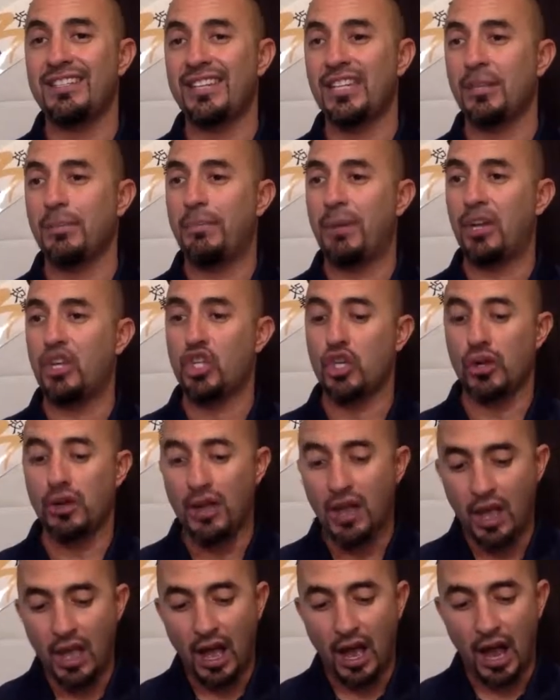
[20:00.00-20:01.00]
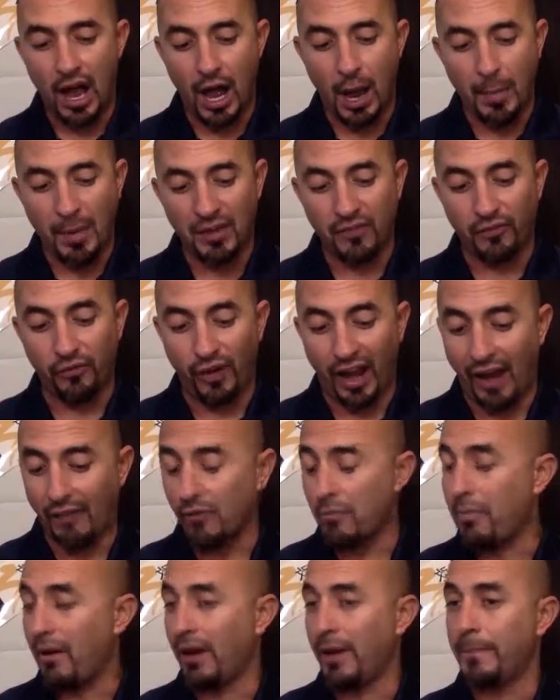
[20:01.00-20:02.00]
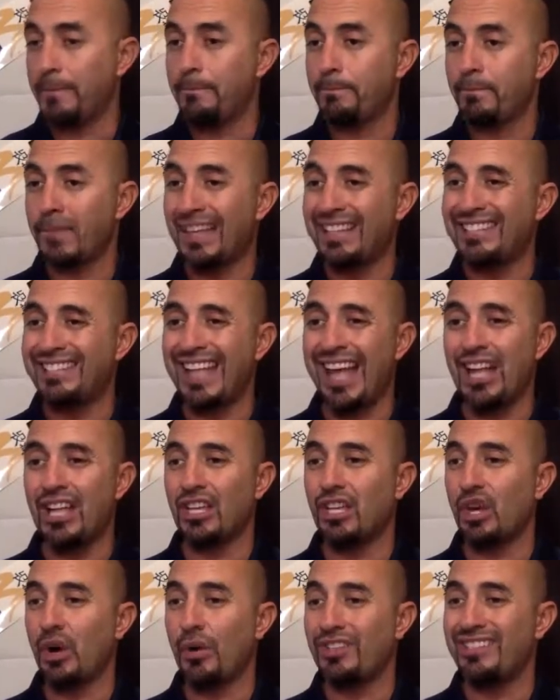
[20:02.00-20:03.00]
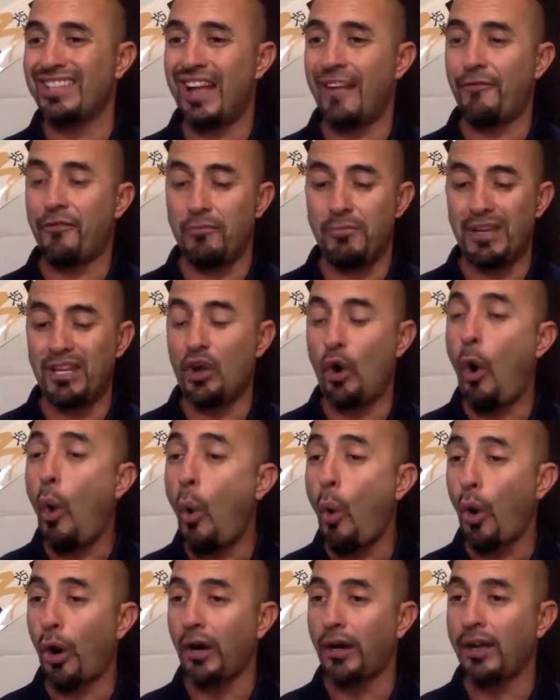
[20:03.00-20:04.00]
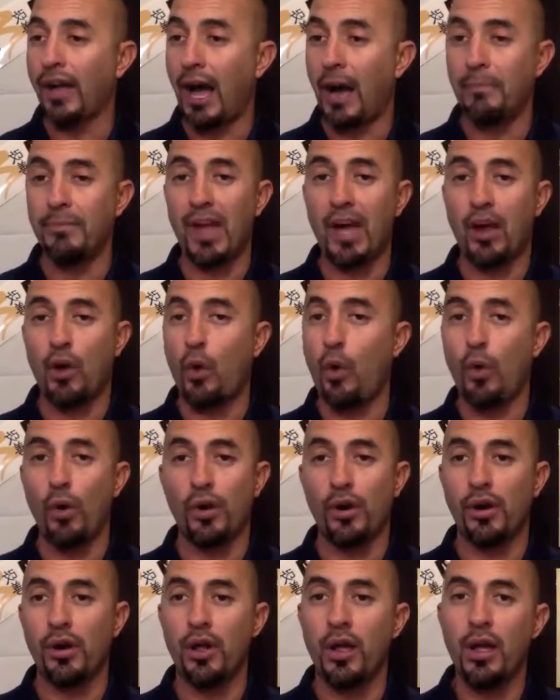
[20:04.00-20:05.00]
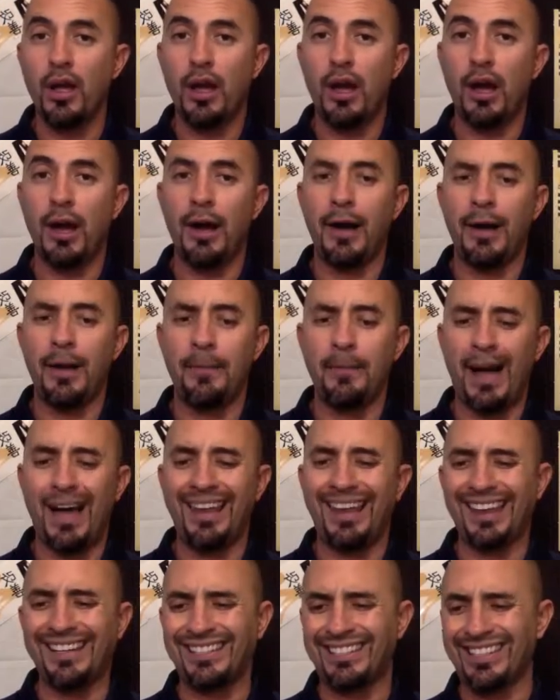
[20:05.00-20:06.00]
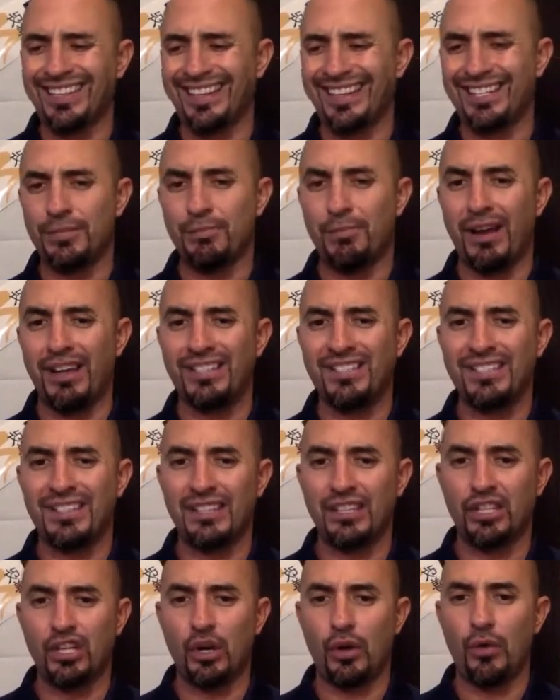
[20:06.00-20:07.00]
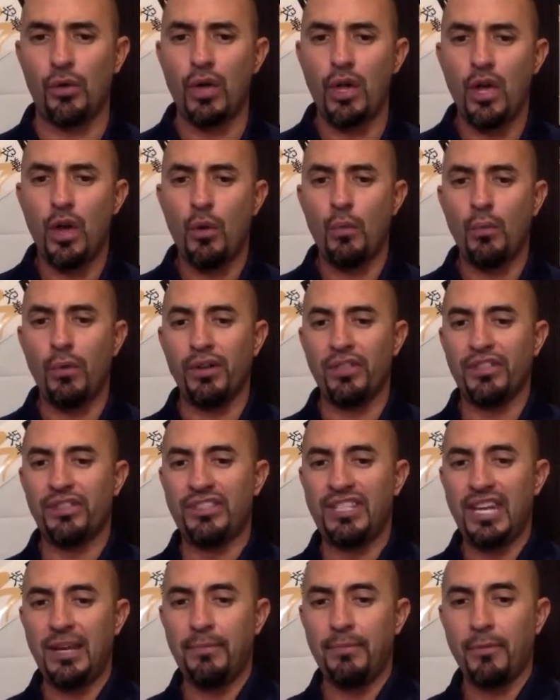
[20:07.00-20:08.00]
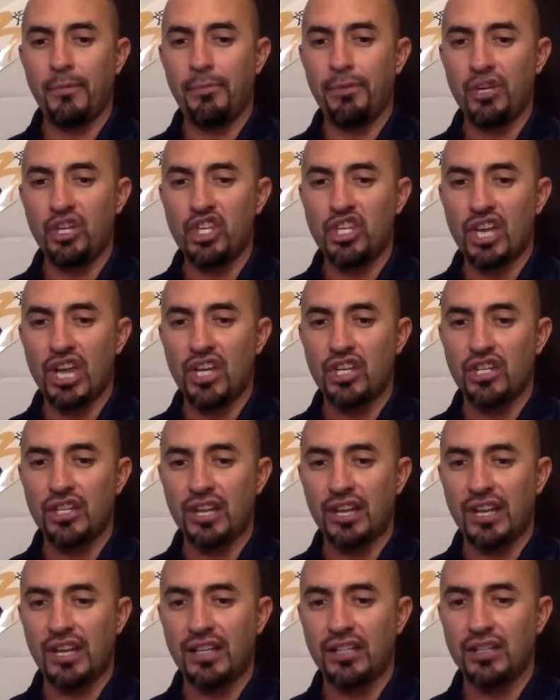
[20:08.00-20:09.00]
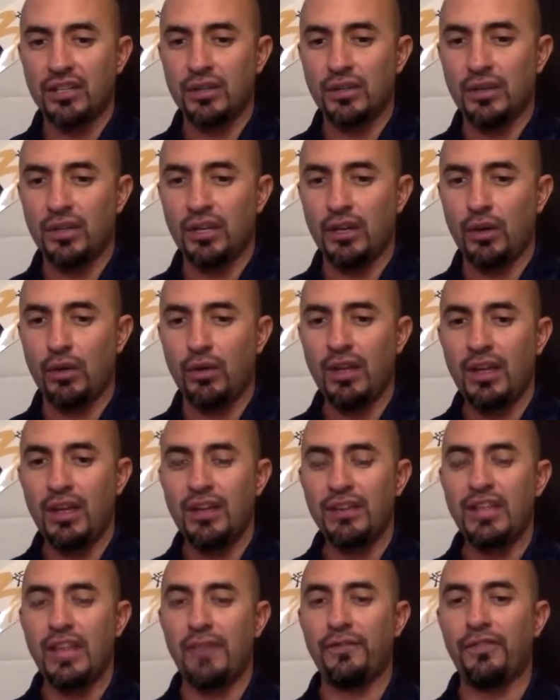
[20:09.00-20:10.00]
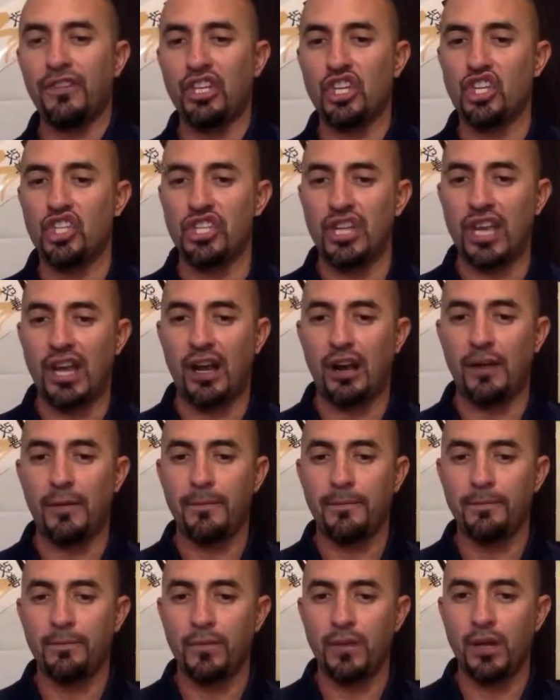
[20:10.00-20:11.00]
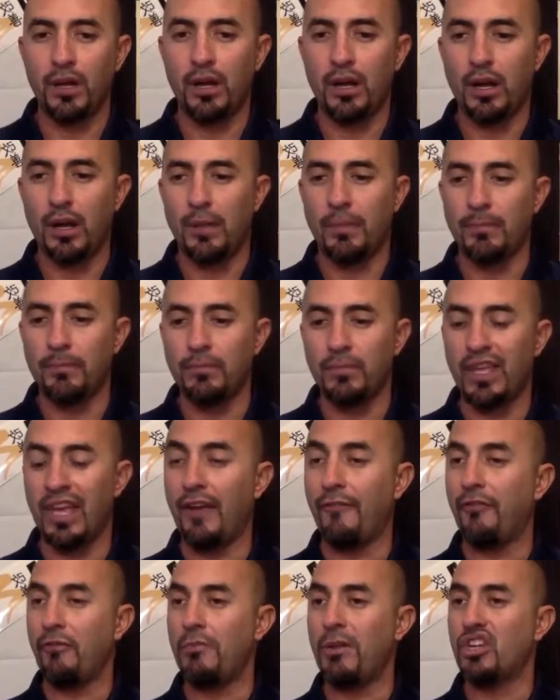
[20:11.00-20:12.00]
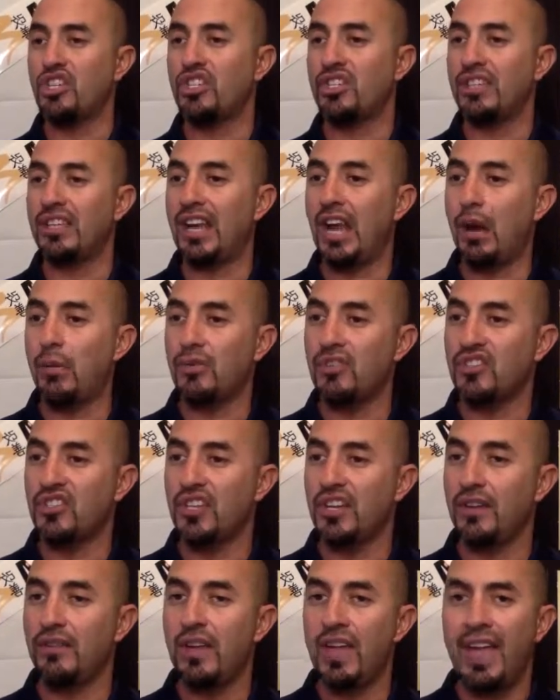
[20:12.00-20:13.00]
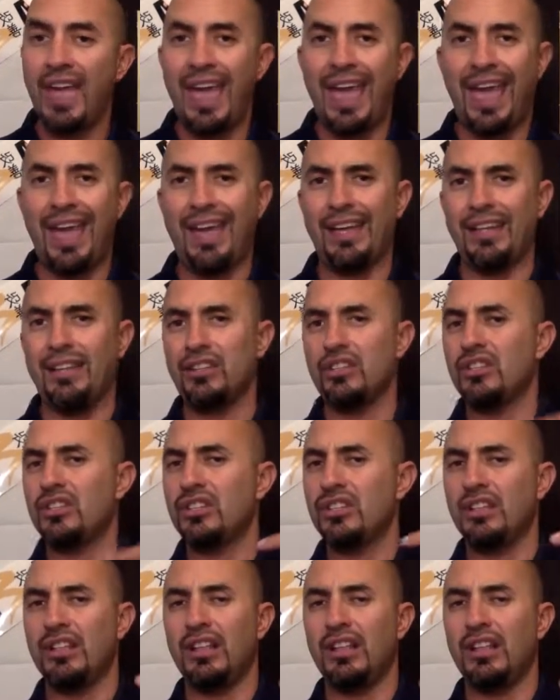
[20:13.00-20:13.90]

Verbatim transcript: see the picture. Uh, it's for everybody. It's not, you know, it's not for me to hoard. I'm not a hoarder. Um, I like to express, you know, with deep appreciation. I like to, you know, definitely share um, the information that I receive. And